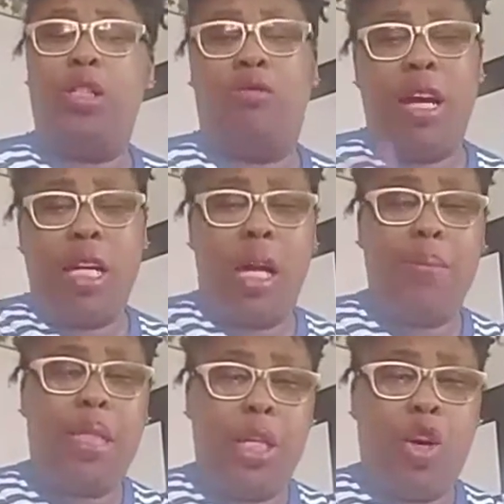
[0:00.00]
So right now
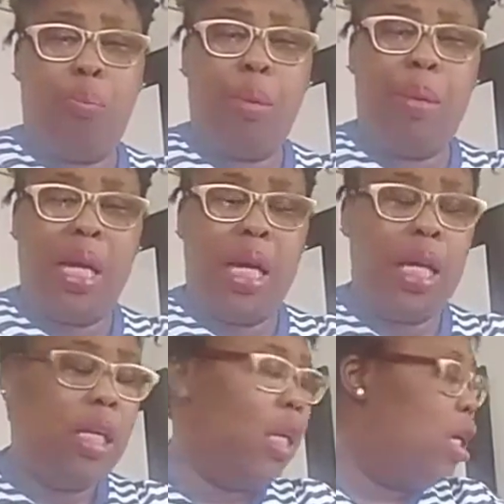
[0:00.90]
I'm sitting on my
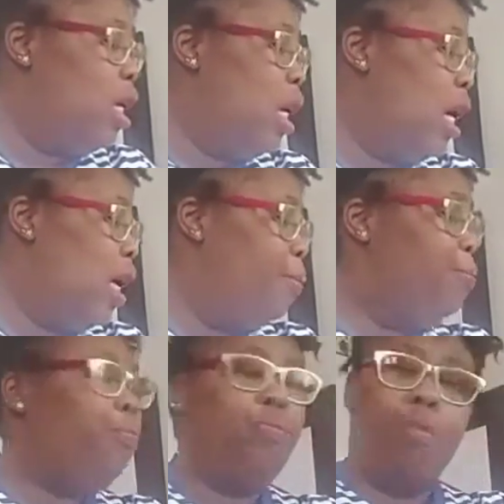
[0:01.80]
bed. I
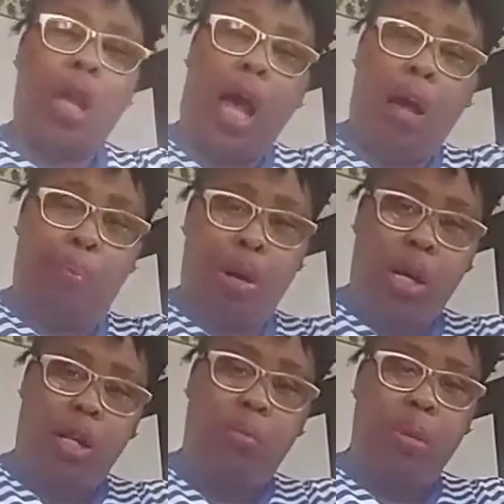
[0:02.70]
put
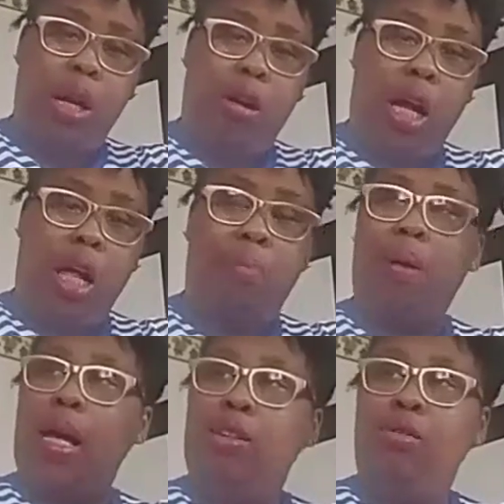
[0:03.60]
another mirror up.
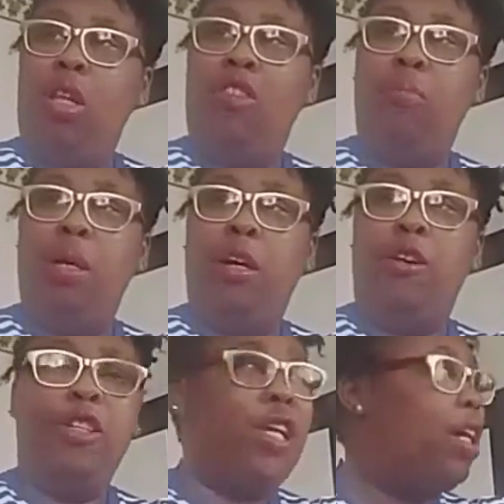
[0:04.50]
I do love
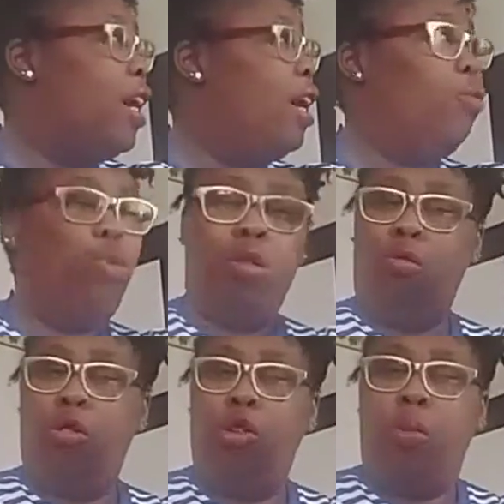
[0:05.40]
mirrors. I got one
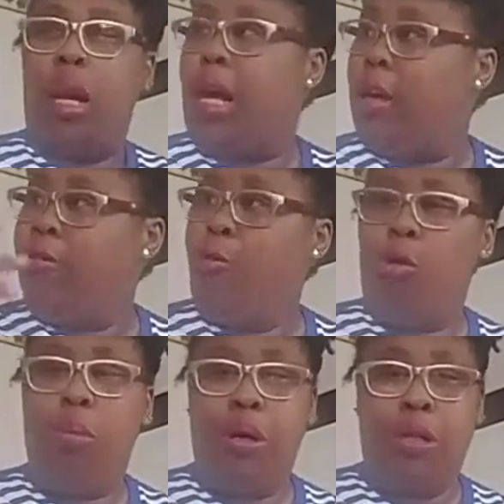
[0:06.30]
room and I have 4
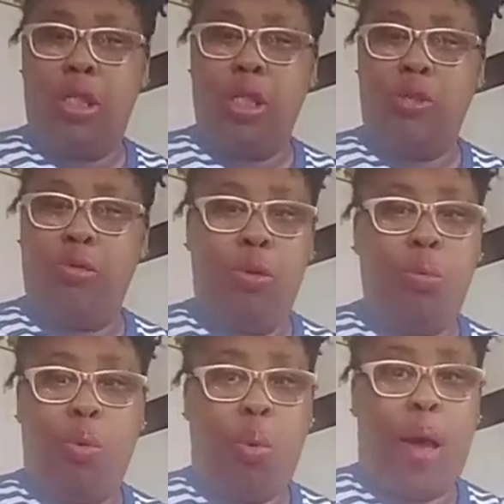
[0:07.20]
mirrors in this
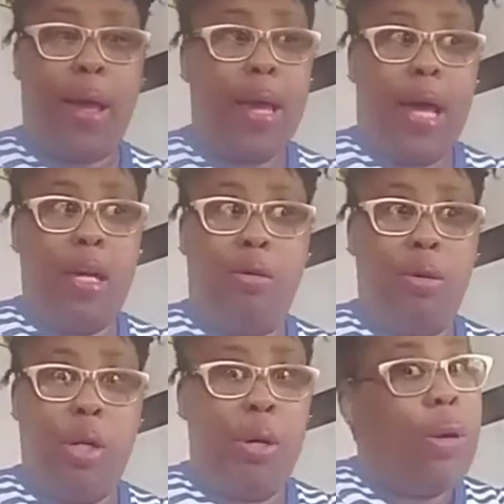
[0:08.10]
room. Why? I
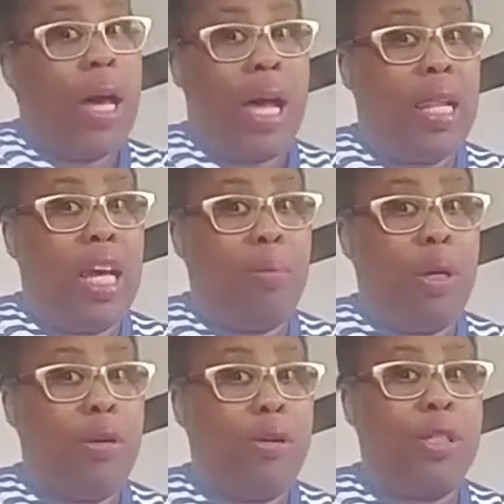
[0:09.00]
don't know. I like
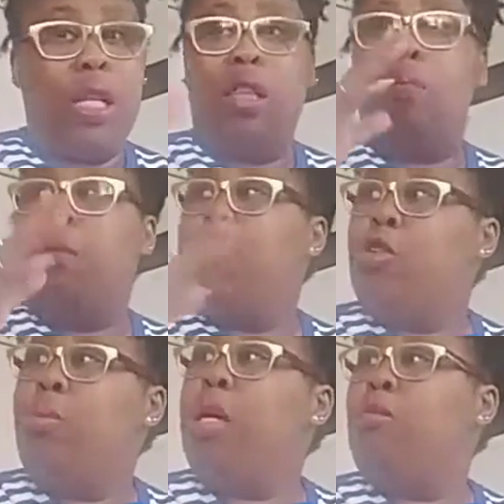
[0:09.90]
mirrors. I think
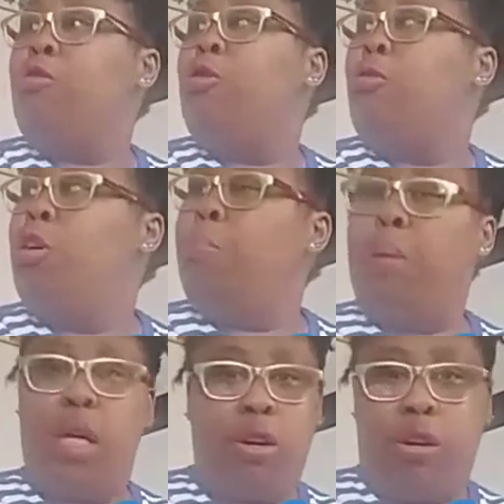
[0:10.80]
mirrors make a room look
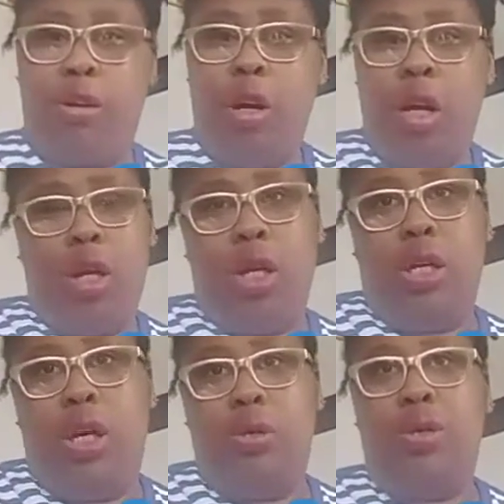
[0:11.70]
bigger, you
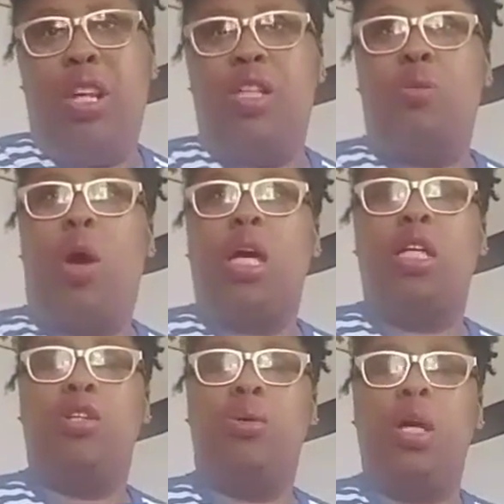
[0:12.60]
know, so that's why I
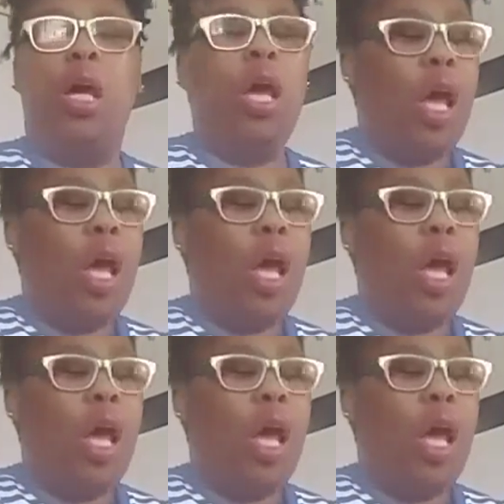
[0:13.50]
do it.